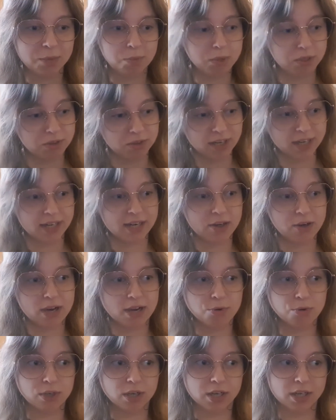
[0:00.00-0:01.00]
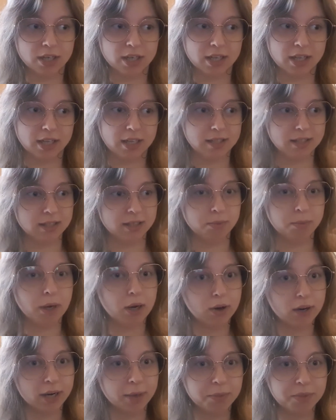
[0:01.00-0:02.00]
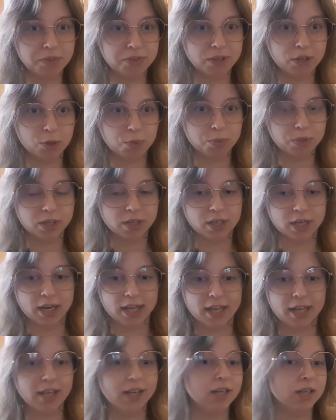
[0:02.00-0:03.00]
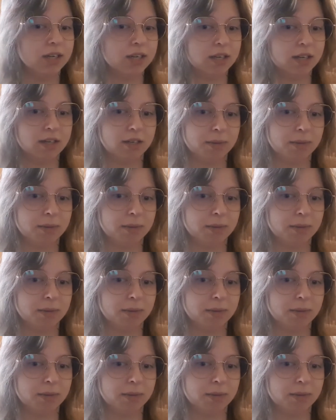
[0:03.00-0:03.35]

but right now I work as a Power App developer and